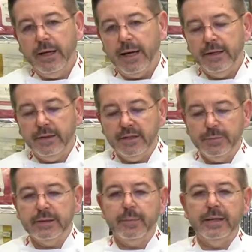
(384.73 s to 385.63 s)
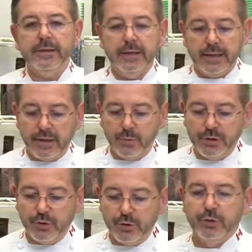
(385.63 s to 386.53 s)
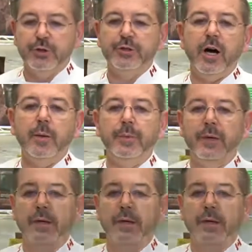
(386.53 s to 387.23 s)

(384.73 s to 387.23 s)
And in this melting kettle, I will show you the top